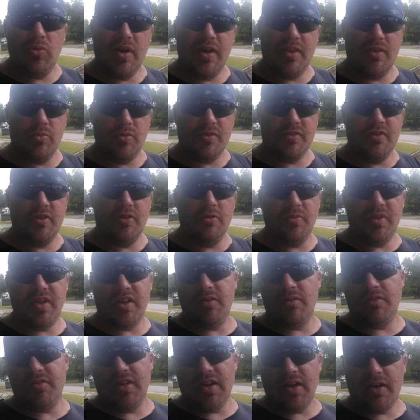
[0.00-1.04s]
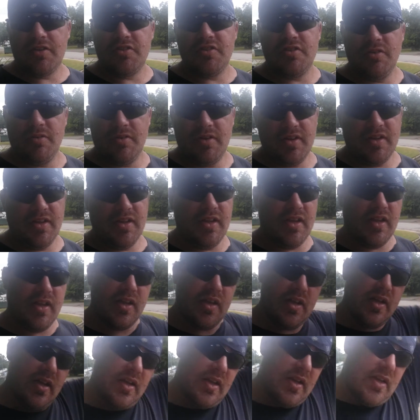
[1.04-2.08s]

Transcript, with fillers: why there was no Reno Doc show today.